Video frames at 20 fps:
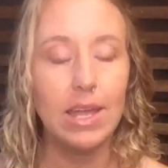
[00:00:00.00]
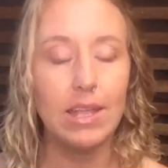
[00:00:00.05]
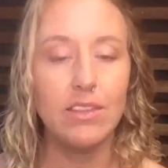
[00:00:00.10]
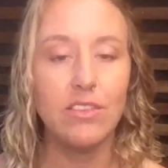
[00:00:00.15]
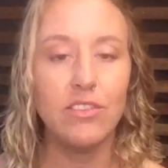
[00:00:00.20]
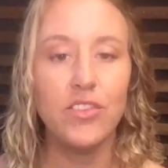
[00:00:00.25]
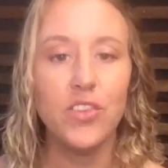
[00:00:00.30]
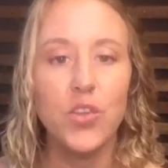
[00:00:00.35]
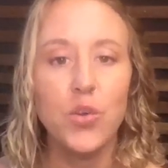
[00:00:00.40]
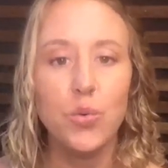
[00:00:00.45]

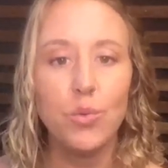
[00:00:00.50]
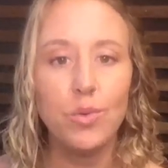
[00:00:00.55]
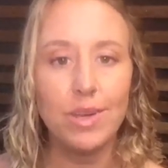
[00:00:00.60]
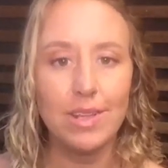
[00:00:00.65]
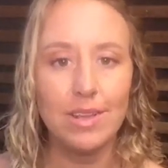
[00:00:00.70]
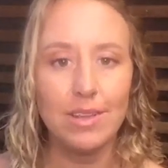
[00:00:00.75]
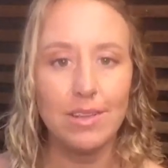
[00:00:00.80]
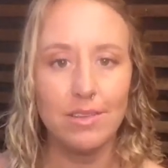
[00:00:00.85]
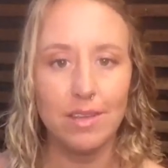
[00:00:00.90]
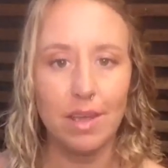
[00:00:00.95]
it's too
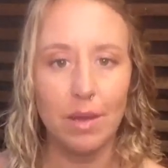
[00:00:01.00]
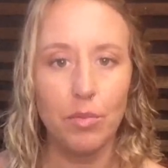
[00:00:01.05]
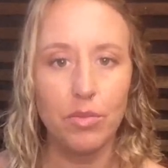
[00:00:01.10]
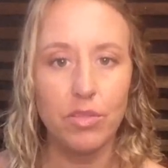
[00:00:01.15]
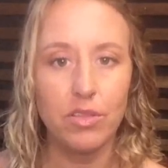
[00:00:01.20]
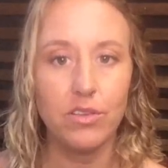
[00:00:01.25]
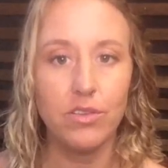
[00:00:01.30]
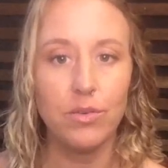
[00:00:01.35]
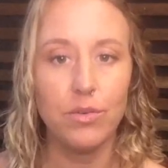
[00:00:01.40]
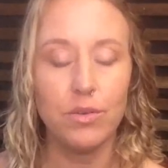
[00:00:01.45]
in-depth
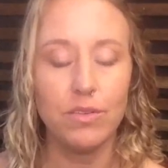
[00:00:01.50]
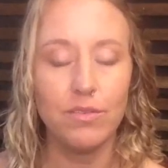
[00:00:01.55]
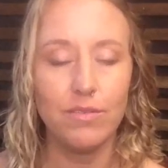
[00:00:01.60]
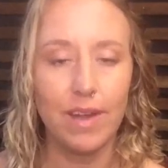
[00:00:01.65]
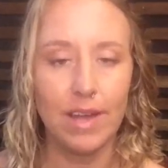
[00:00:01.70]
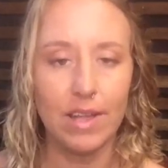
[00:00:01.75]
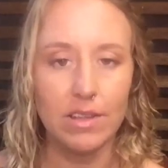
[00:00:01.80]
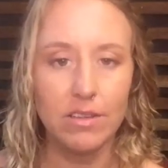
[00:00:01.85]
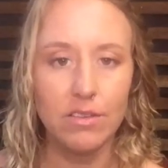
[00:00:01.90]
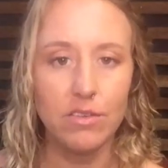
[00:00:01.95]
and too
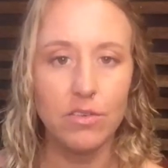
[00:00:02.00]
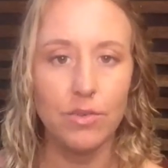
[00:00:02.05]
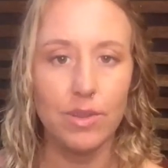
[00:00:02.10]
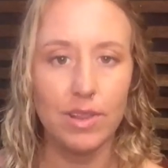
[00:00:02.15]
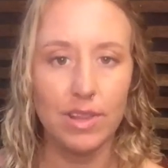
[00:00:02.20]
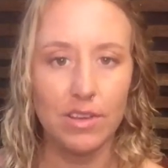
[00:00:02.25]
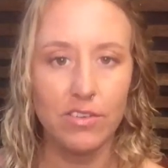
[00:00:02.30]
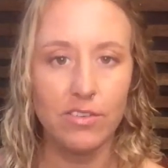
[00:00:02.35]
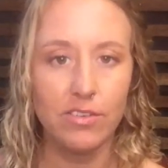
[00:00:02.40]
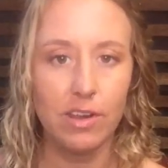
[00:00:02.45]
advanced to
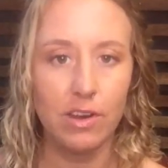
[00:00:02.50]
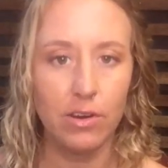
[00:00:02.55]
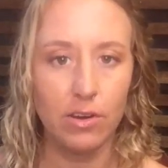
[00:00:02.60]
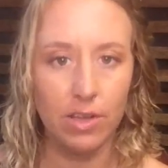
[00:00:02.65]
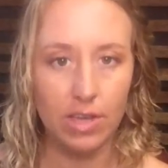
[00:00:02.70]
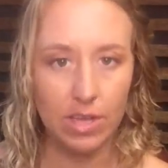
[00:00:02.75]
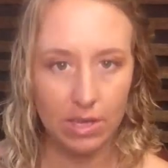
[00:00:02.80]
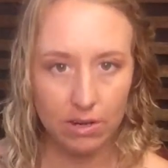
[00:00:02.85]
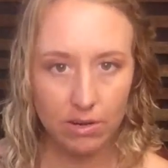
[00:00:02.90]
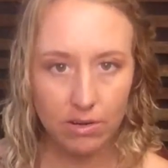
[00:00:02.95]
really share
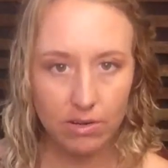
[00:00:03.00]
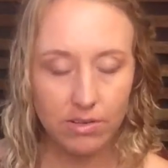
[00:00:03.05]
here.